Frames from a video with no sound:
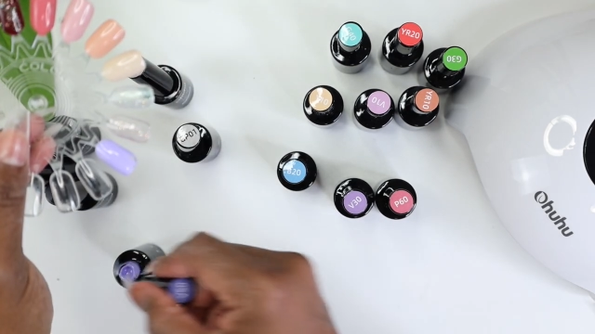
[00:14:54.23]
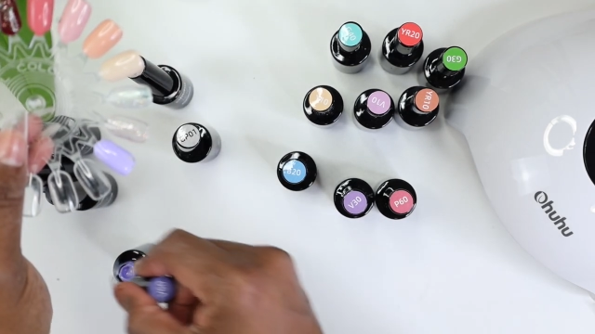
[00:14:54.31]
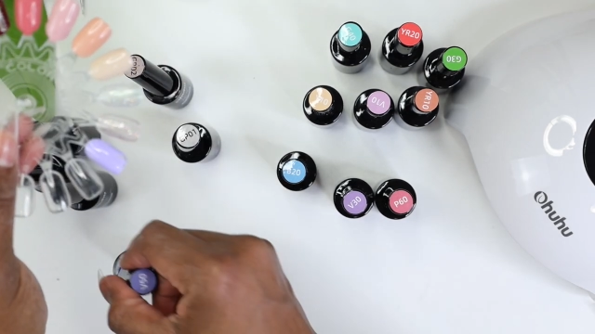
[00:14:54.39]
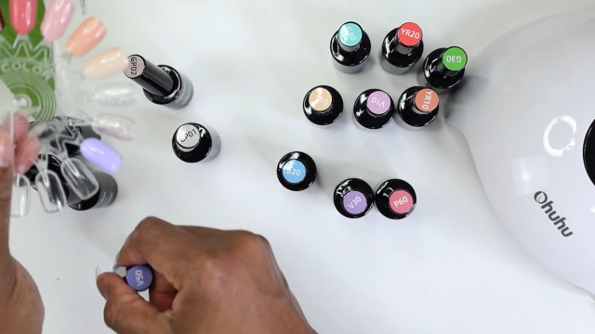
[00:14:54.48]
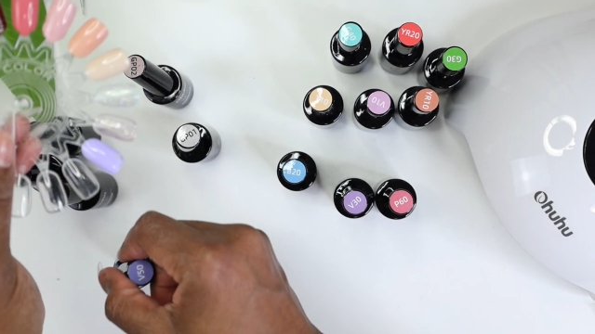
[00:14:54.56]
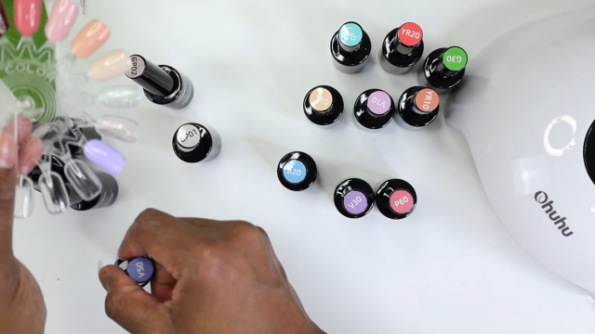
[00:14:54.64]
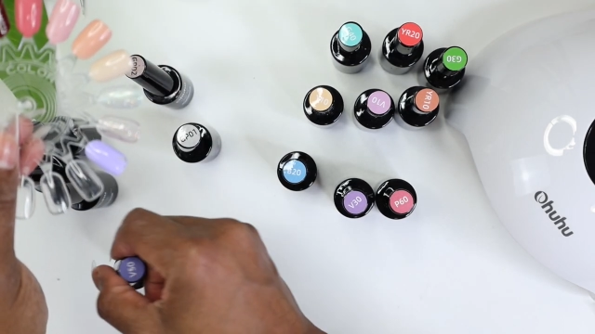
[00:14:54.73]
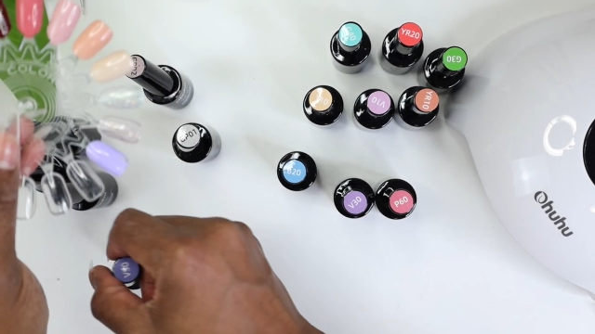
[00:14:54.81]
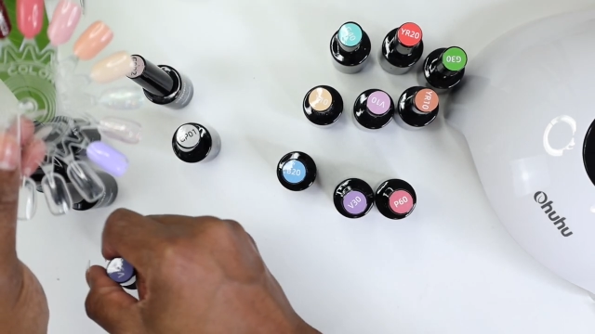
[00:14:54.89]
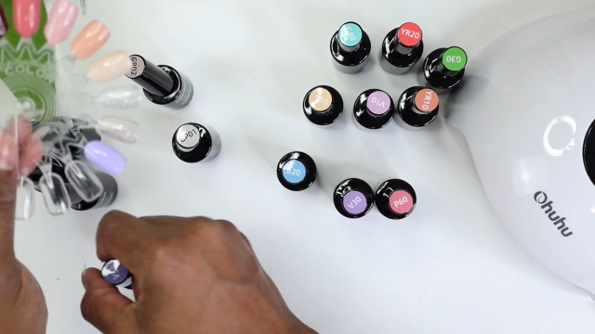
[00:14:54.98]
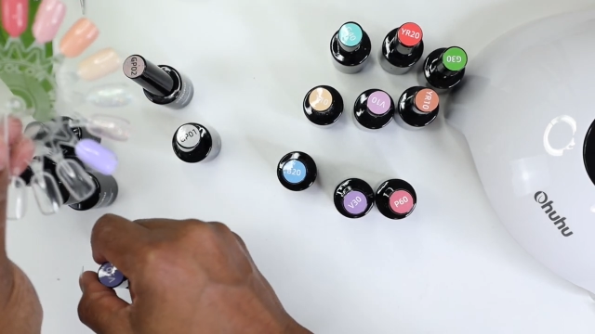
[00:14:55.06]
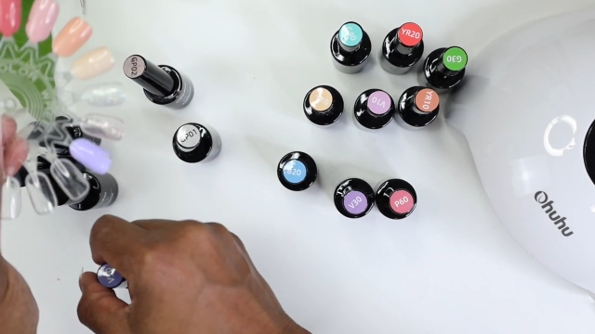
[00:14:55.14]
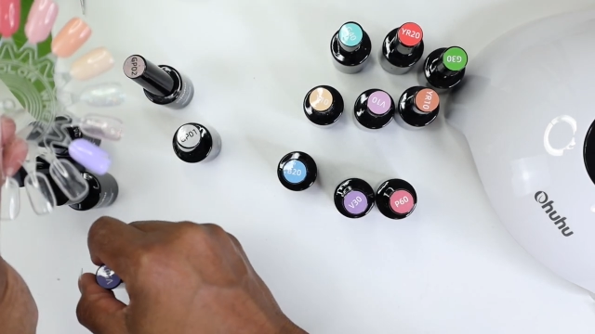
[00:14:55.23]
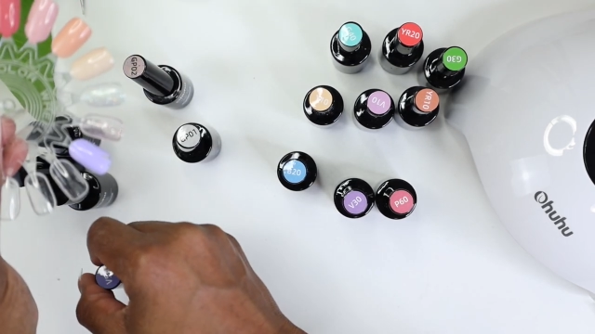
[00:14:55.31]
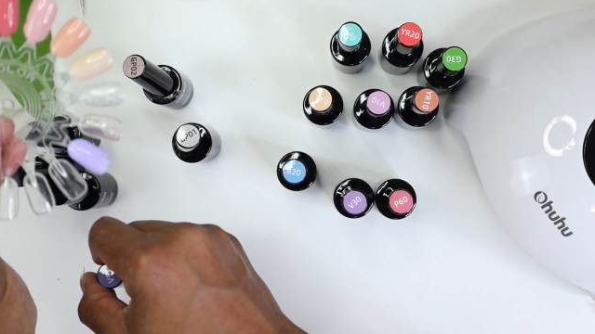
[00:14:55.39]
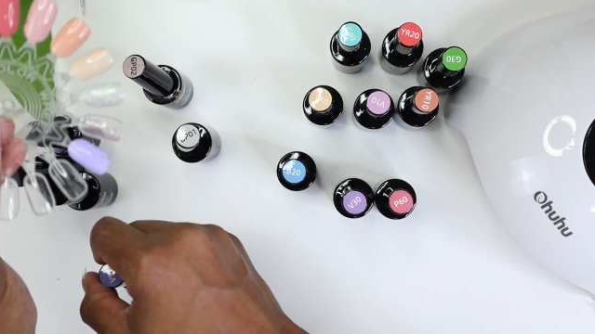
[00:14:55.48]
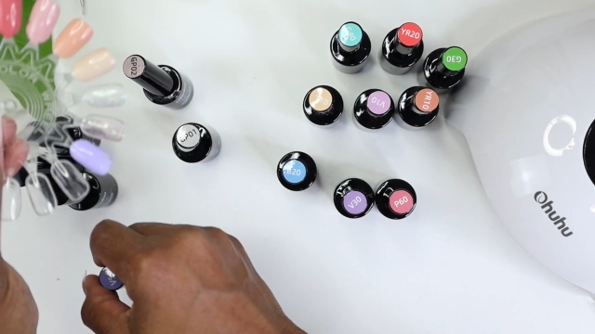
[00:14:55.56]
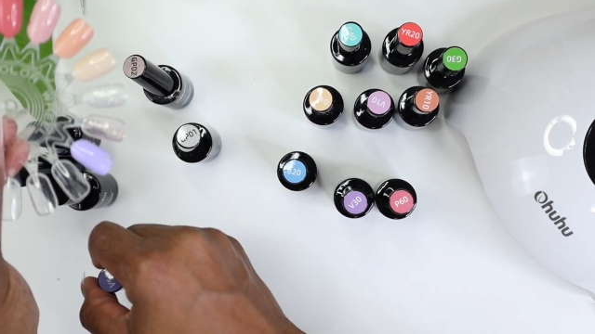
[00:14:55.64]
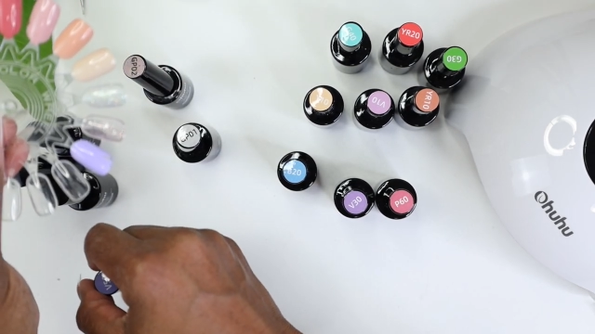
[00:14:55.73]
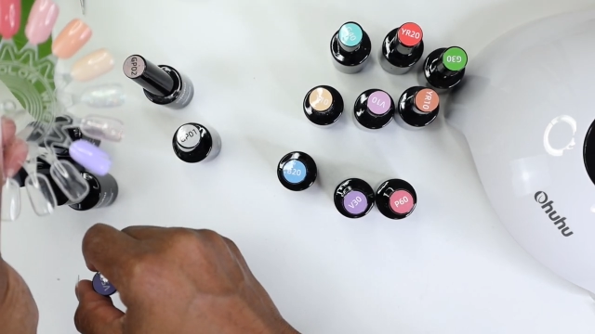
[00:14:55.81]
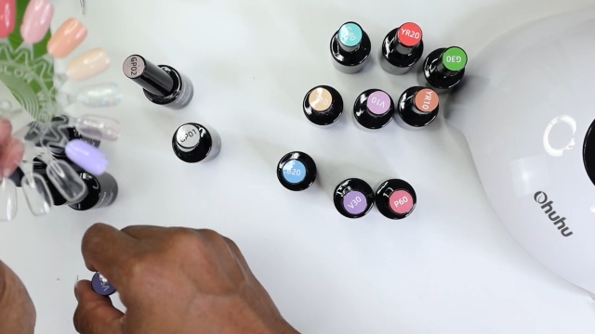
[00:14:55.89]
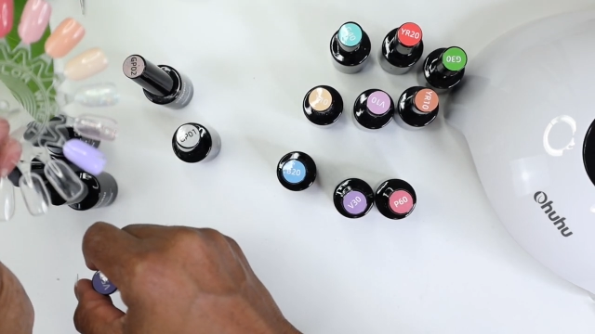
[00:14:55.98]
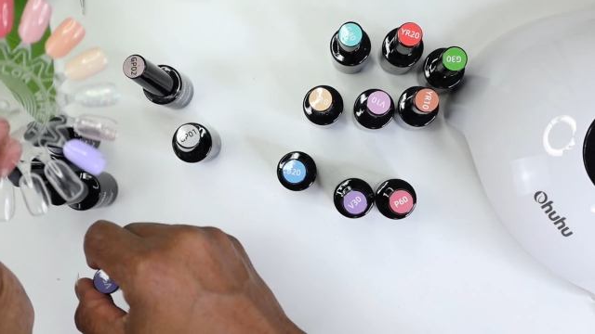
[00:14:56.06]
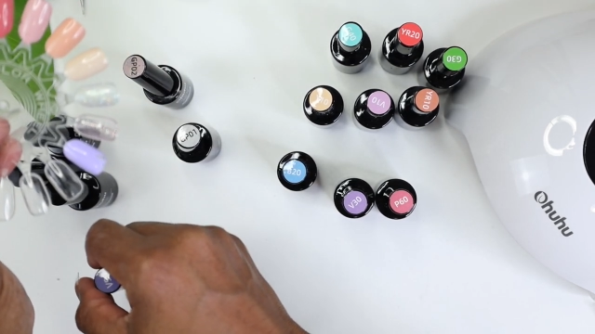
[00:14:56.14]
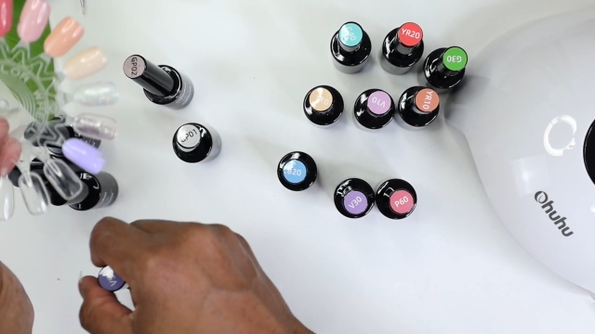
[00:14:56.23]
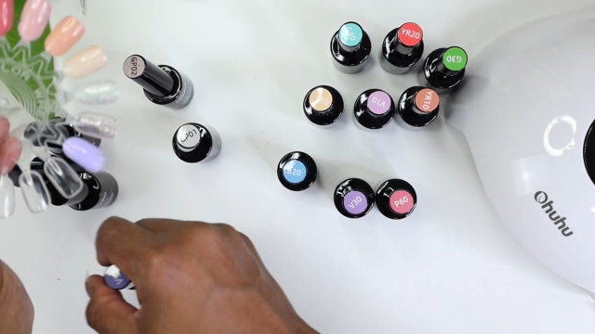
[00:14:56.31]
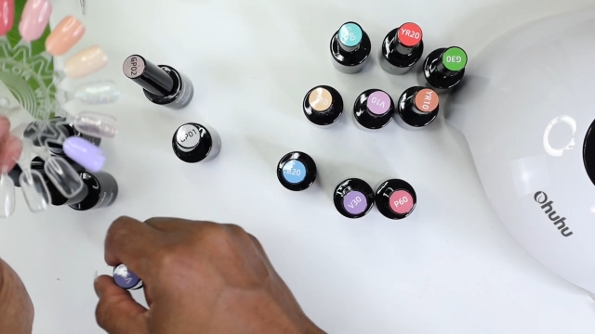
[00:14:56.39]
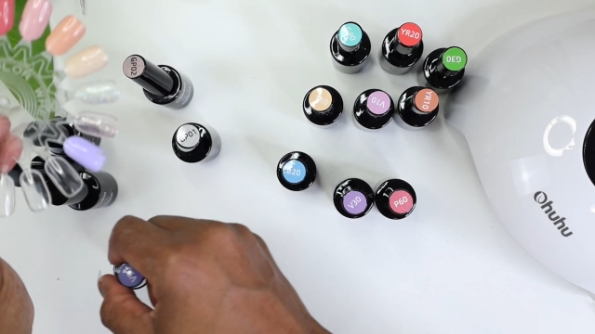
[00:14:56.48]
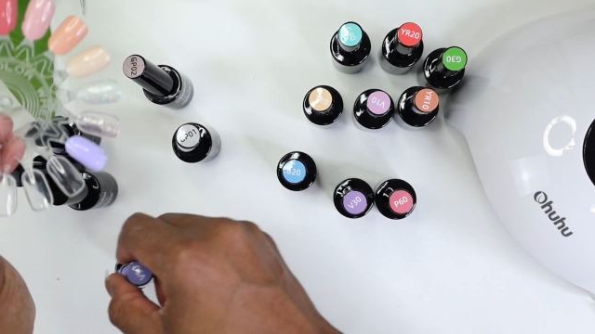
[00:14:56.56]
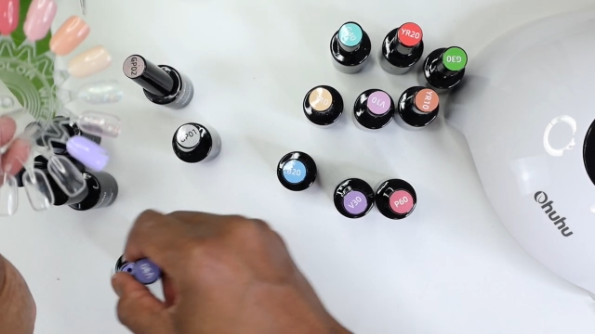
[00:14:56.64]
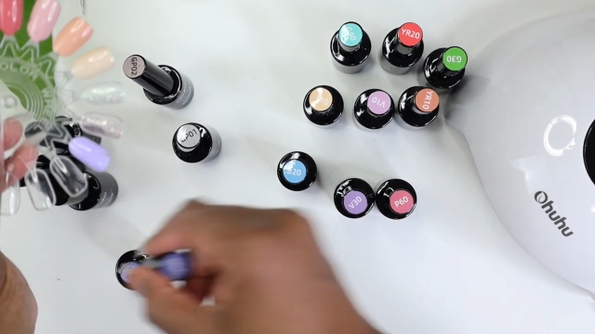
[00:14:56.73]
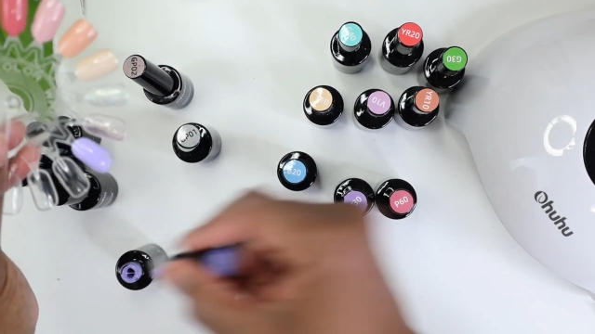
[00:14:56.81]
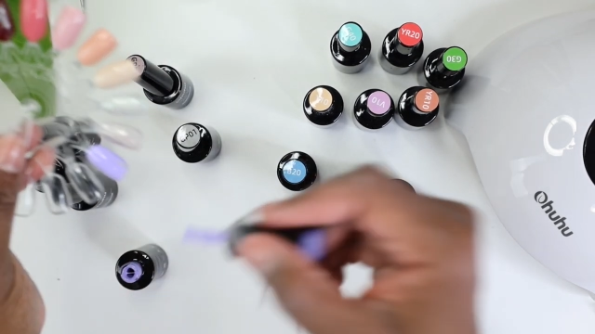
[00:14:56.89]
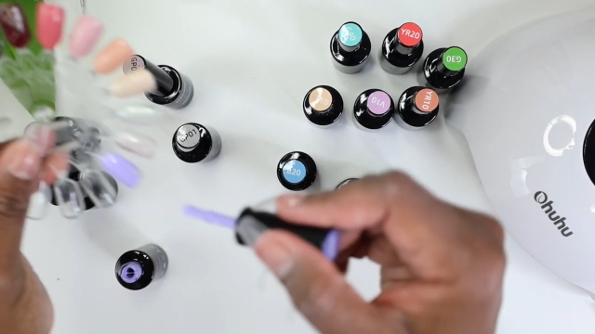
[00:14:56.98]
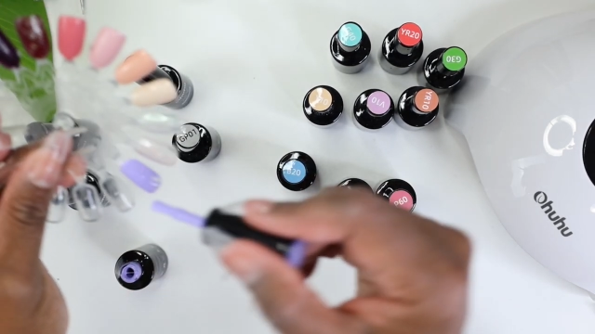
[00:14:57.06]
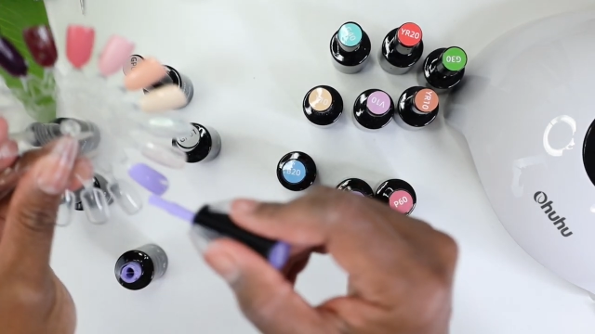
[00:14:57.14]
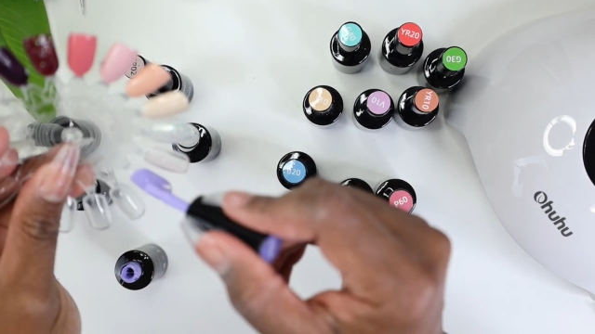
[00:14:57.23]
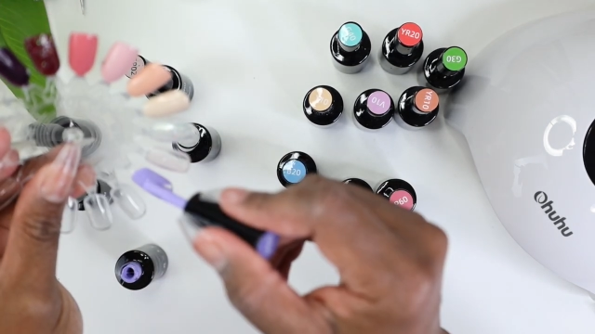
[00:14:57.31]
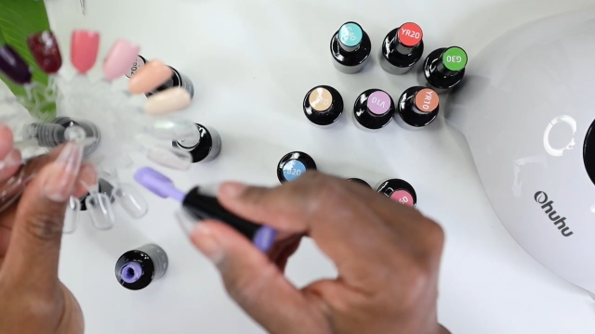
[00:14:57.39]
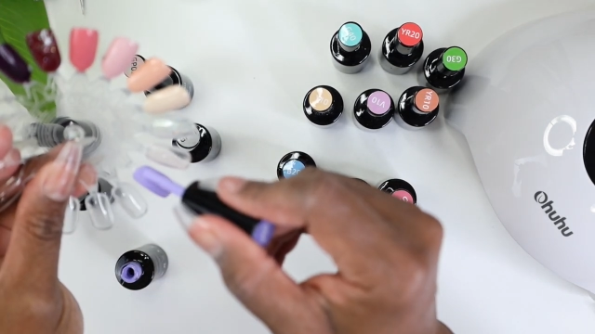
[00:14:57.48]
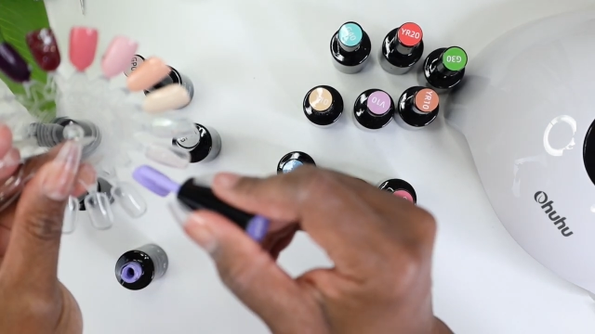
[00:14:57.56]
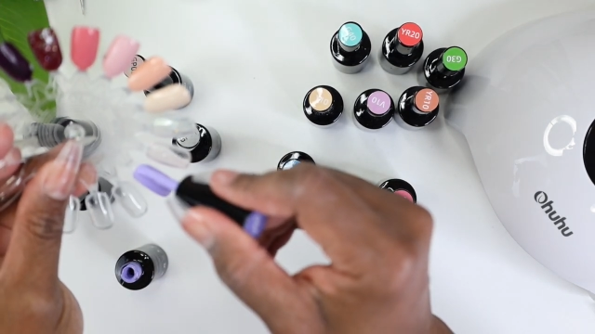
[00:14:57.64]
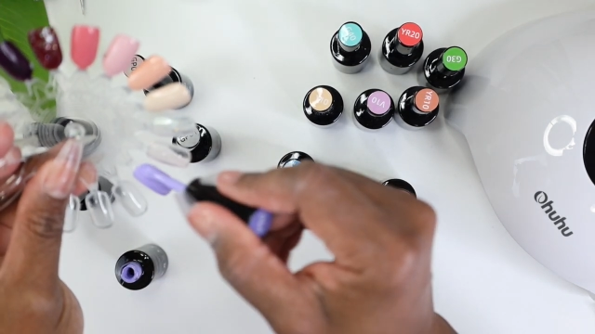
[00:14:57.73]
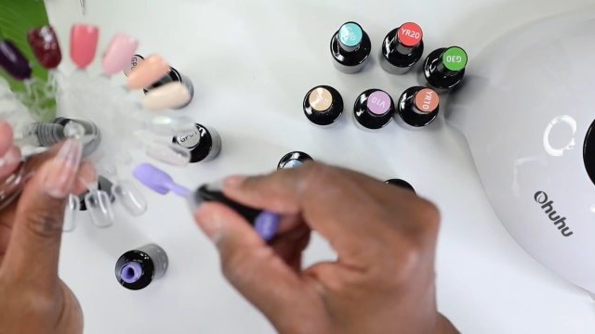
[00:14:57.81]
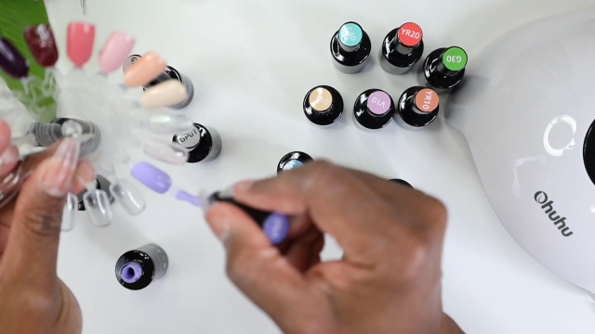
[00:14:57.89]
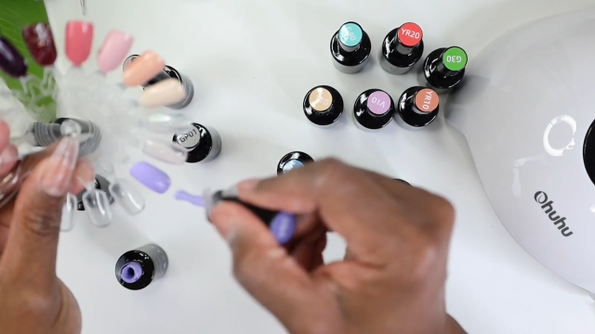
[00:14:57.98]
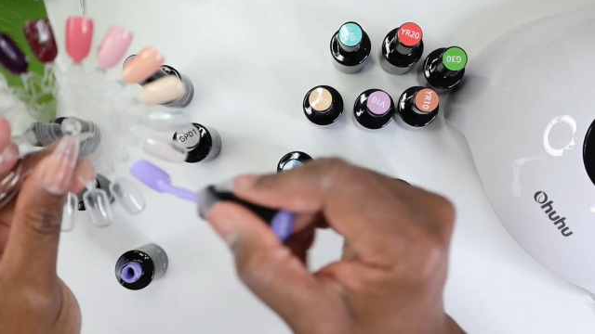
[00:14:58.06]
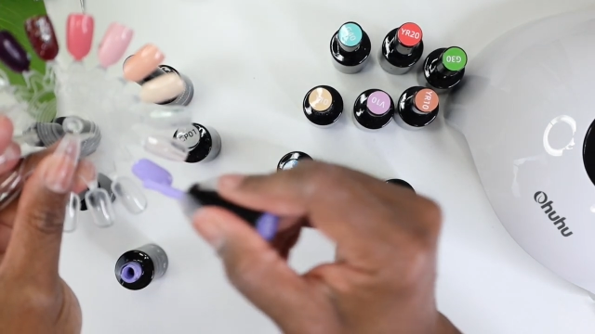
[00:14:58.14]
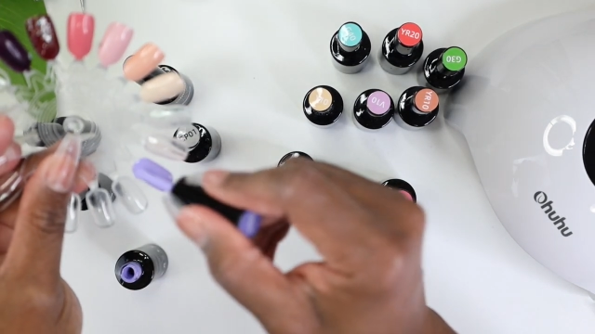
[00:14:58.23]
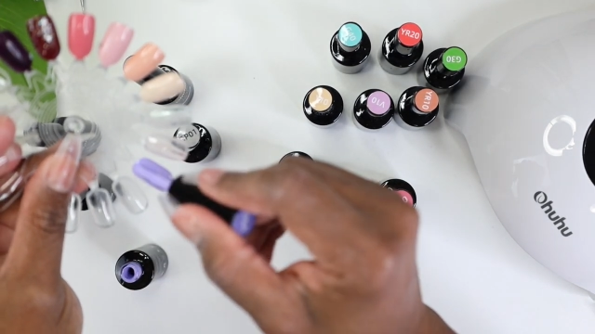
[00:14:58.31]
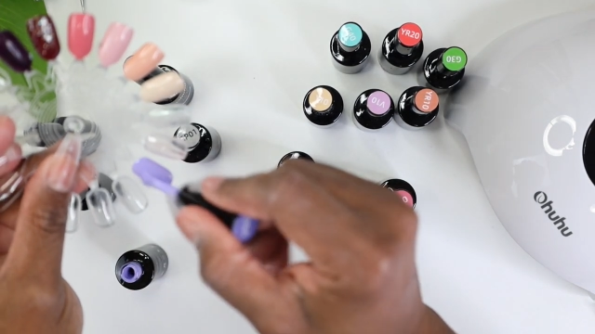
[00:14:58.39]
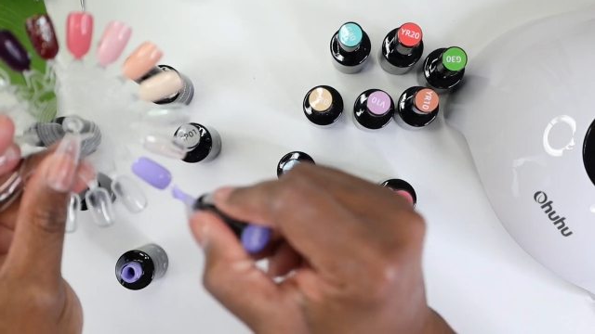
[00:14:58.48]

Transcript: Nobody's mouth can be seen.